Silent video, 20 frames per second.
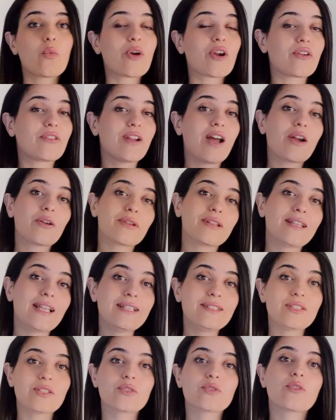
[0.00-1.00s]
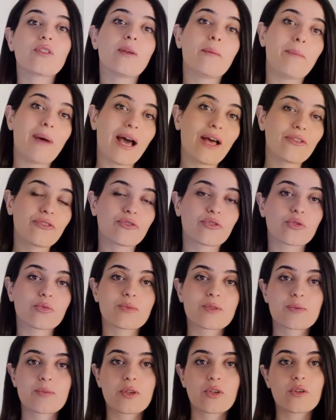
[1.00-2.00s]
not related to the
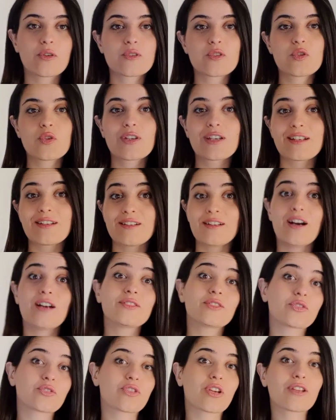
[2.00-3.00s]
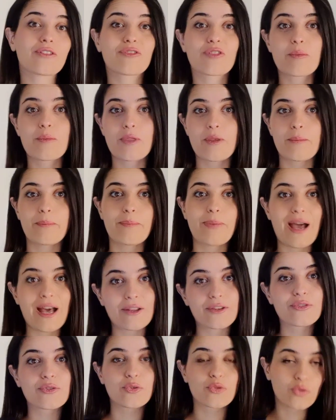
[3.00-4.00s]
bathrooms because you cannot drink from the
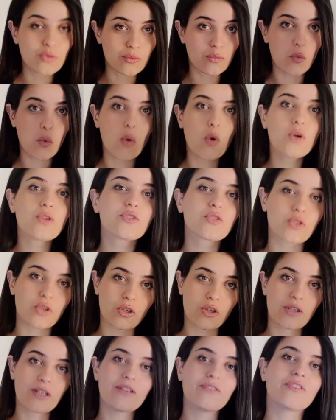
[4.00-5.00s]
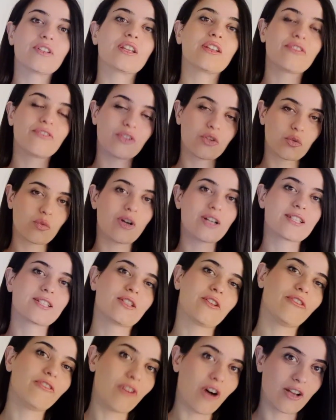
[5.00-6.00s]
bathroom water even if it was
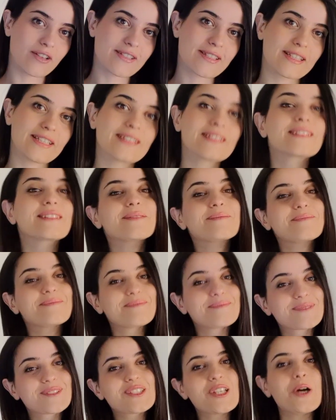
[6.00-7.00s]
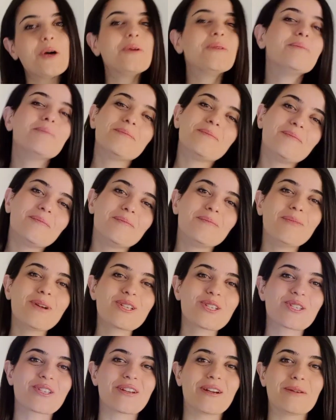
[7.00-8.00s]
the faucet. So,
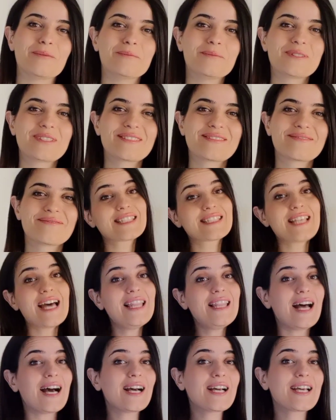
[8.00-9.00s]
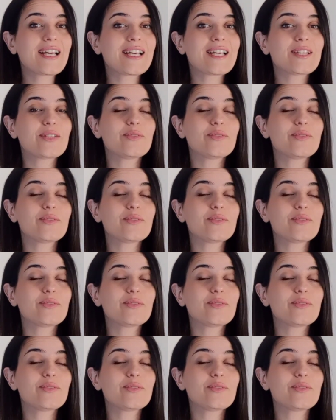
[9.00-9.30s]
mashrab. Salakh,